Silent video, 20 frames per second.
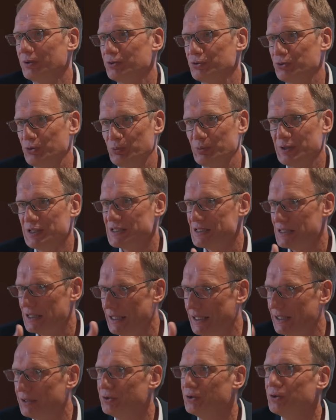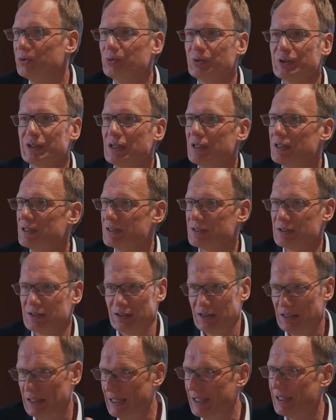So we select new dealers
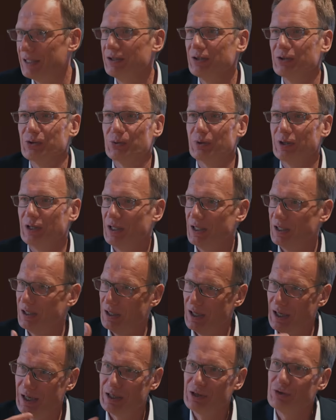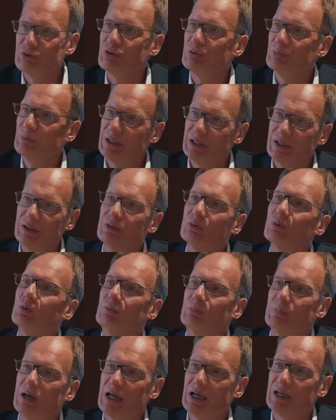like in the UK, like in Germany, and
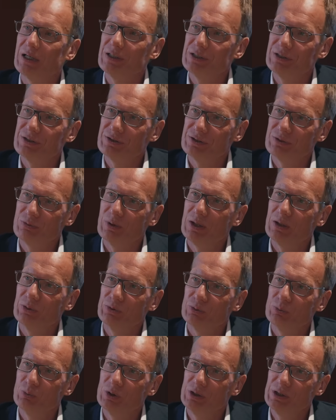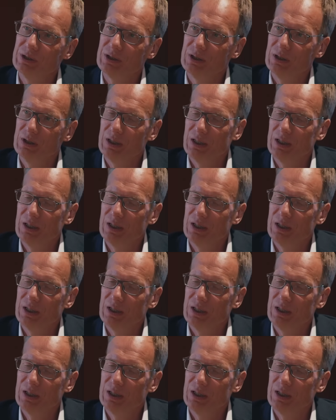all markets around the world.